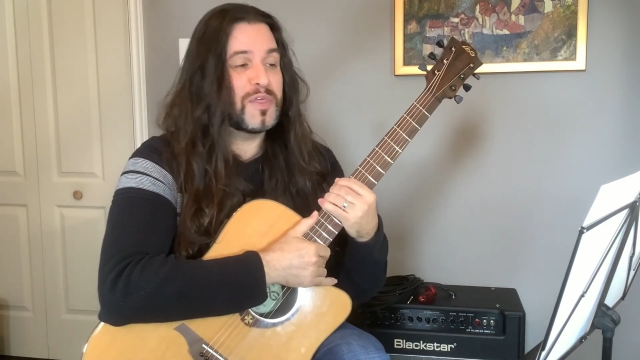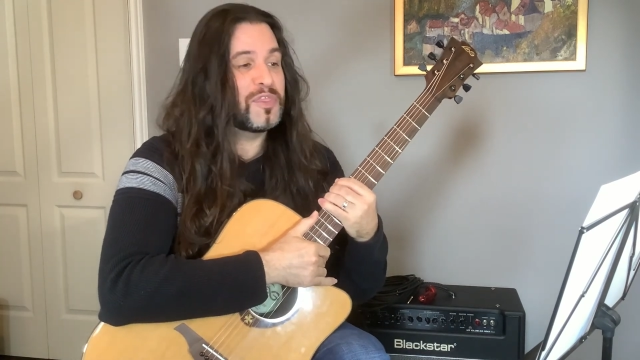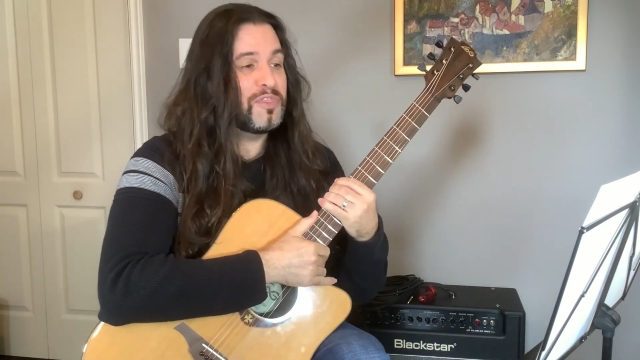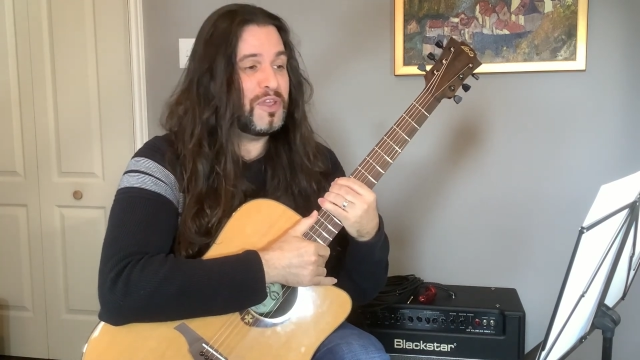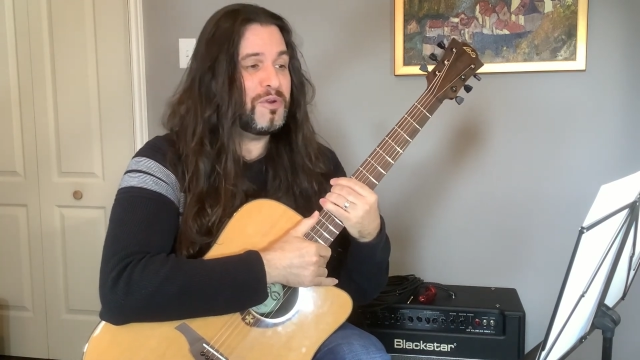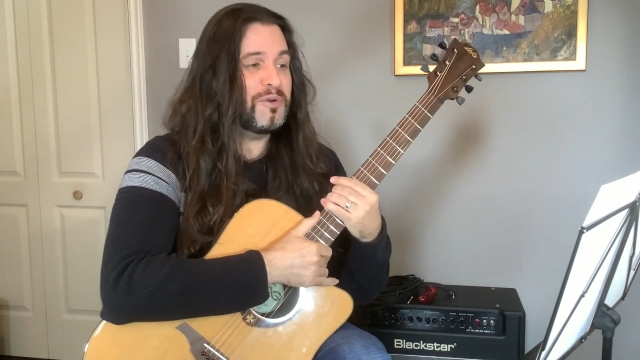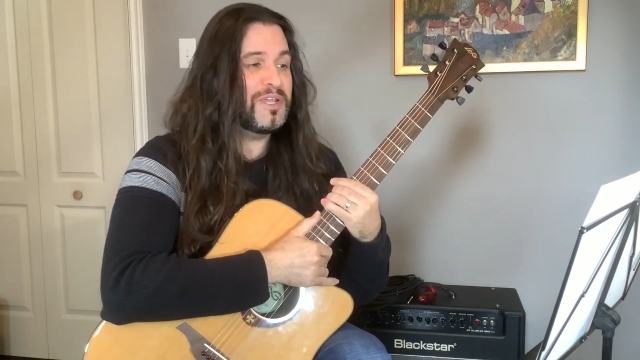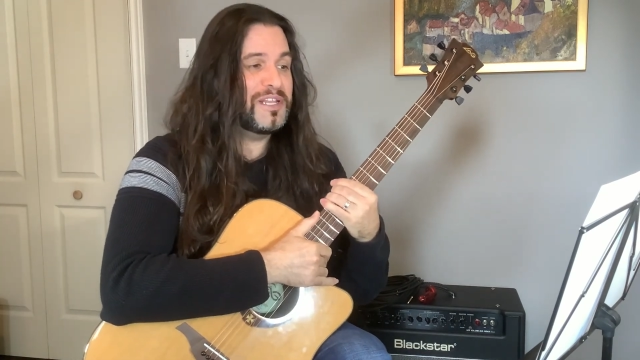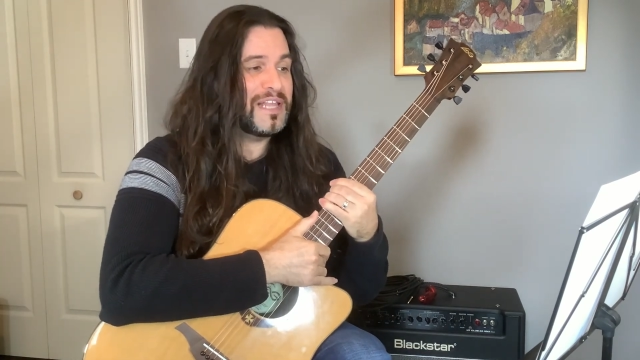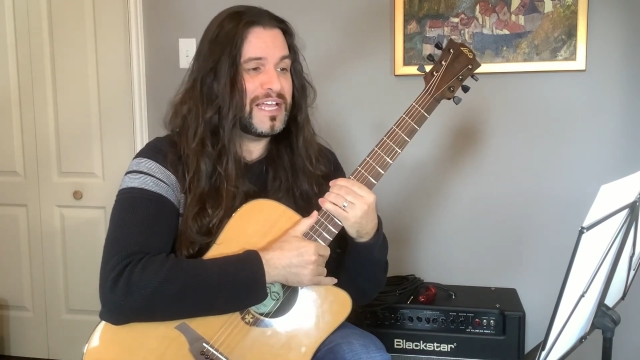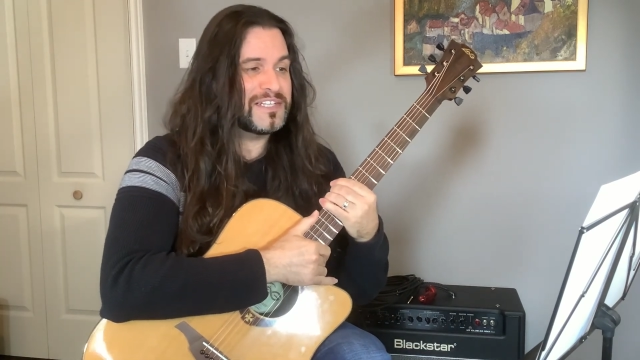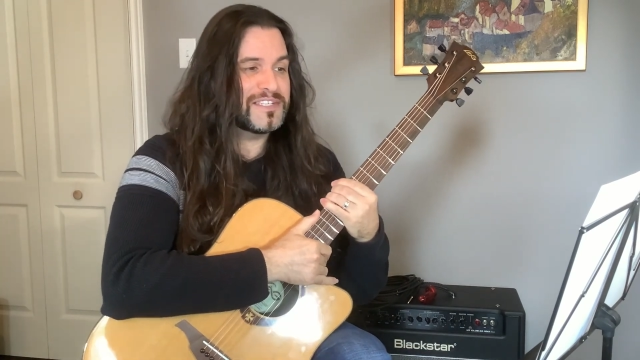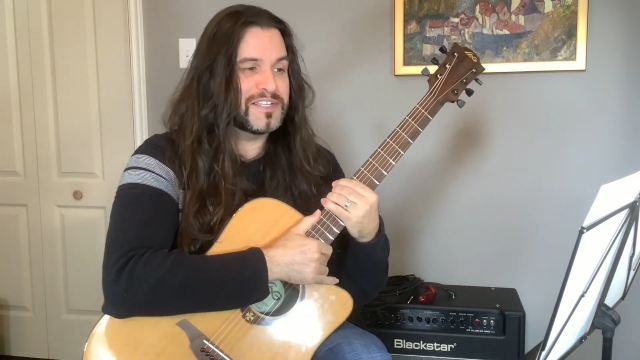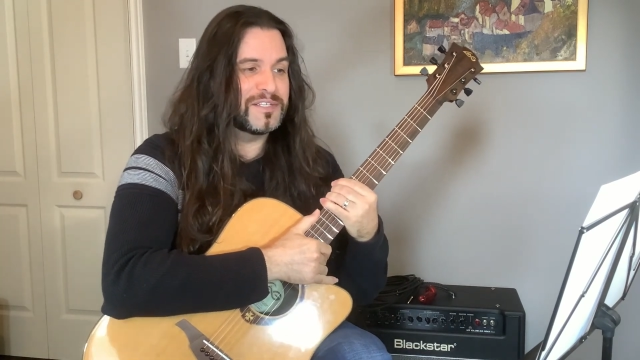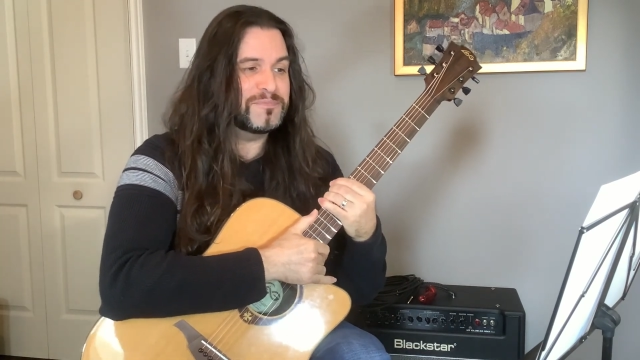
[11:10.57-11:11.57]
theory
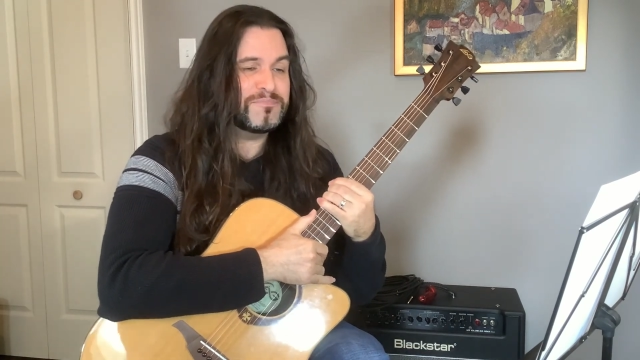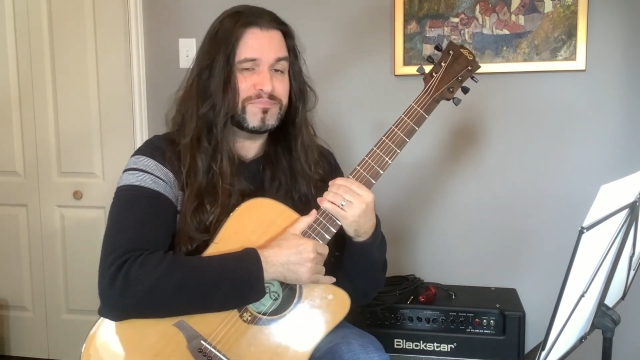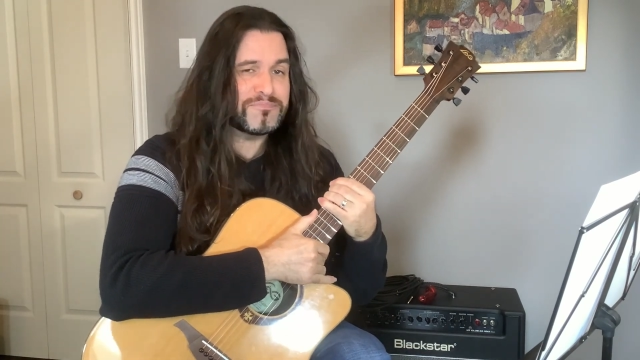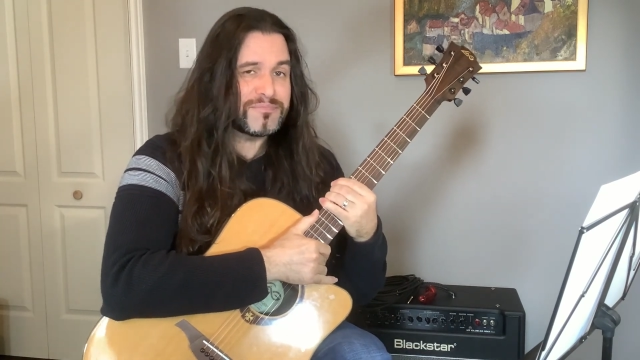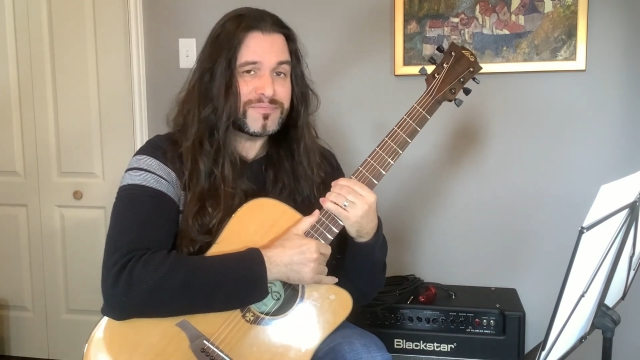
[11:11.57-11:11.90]
lesson.